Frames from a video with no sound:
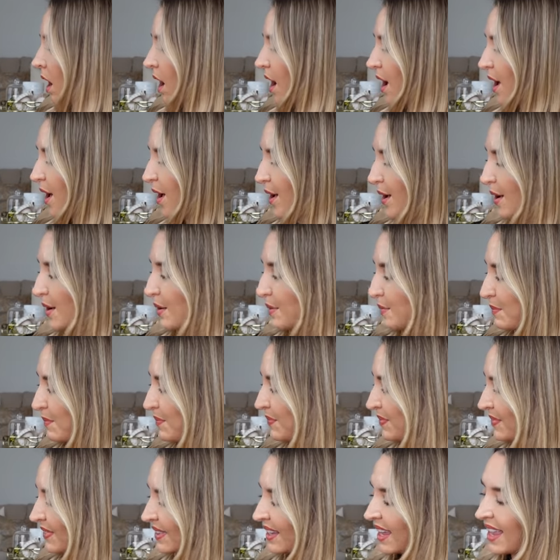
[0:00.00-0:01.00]
And
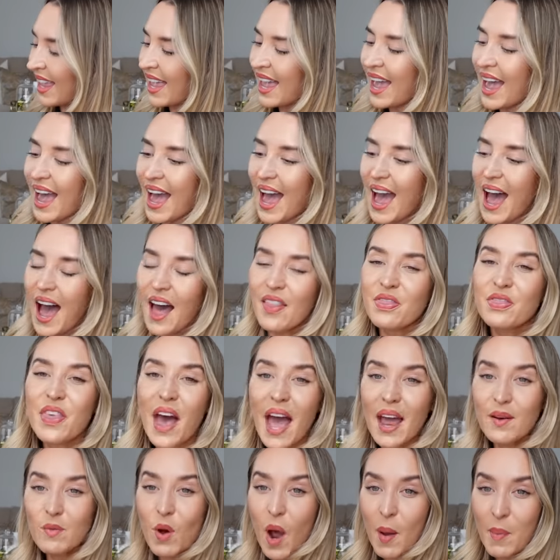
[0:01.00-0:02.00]

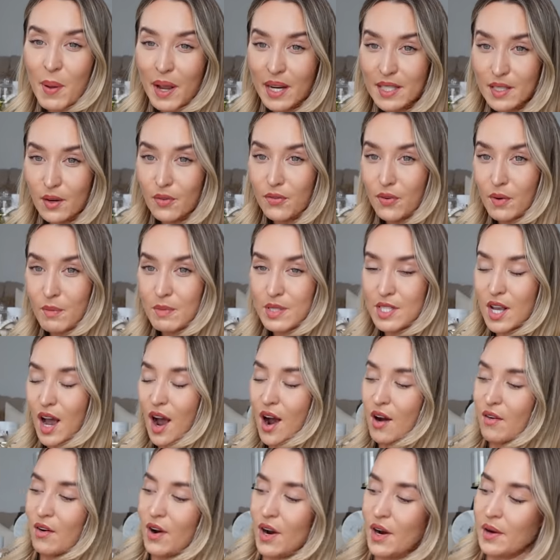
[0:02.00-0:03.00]
then what I picked up from
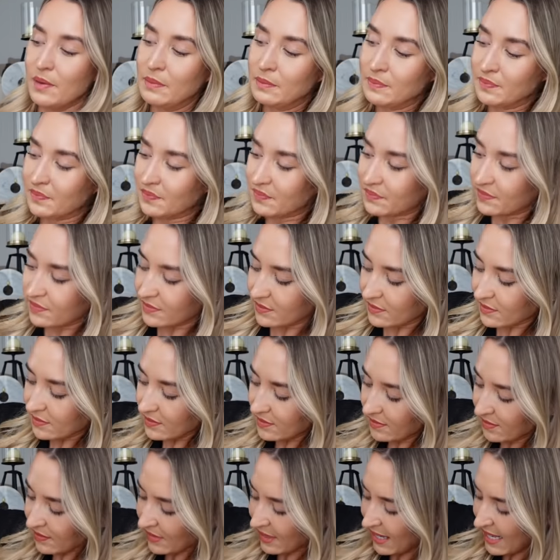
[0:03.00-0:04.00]
Zara...
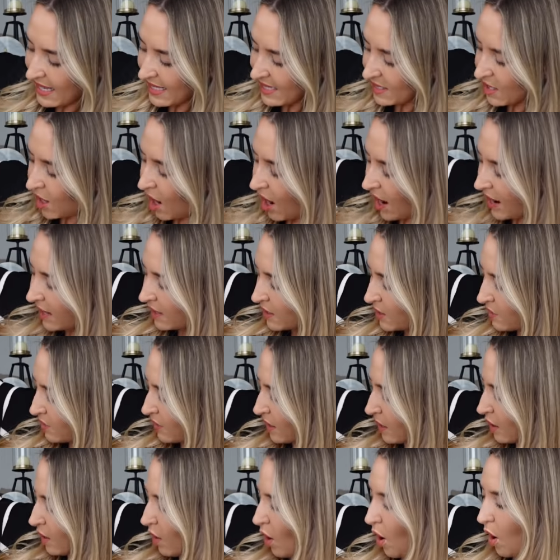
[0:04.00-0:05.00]
It's kind of
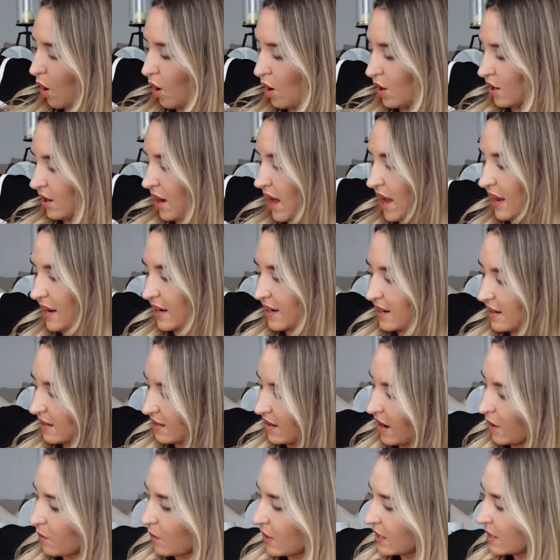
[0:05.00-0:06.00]
a lot. Like,
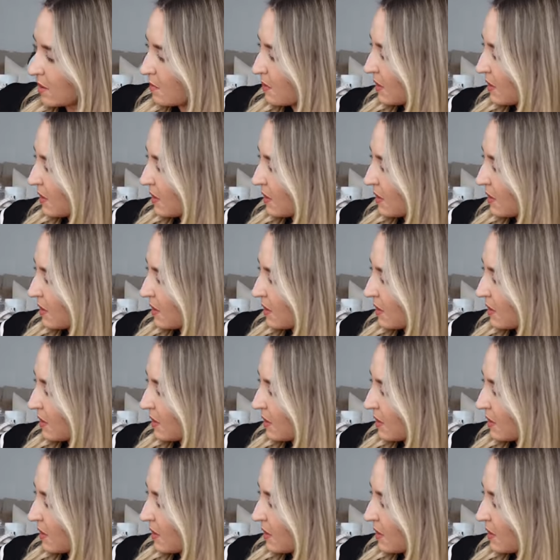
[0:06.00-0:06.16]
I went a